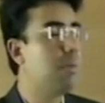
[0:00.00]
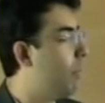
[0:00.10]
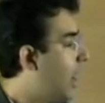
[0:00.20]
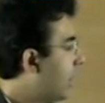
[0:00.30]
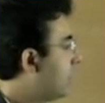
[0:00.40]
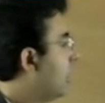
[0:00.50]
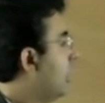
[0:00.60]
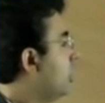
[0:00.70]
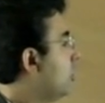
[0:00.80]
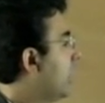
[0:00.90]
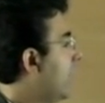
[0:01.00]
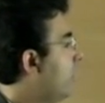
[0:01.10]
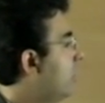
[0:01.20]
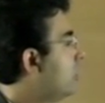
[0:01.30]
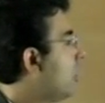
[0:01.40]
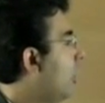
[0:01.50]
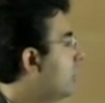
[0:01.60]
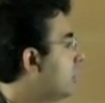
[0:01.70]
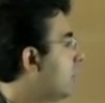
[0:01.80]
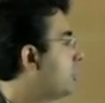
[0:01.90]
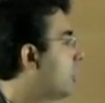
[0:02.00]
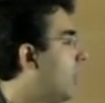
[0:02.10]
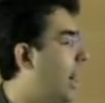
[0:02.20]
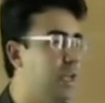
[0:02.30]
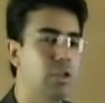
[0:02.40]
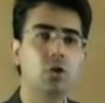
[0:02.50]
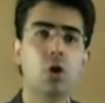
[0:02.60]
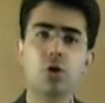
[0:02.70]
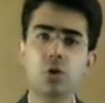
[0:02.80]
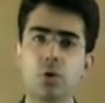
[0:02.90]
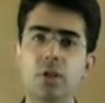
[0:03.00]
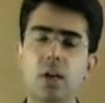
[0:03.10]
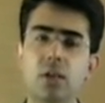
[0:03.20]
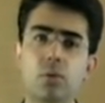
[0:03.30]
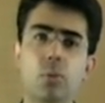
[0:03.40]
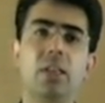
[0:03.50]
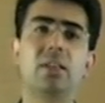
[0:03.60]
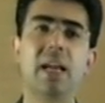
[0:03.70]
but you are able to also provide your users with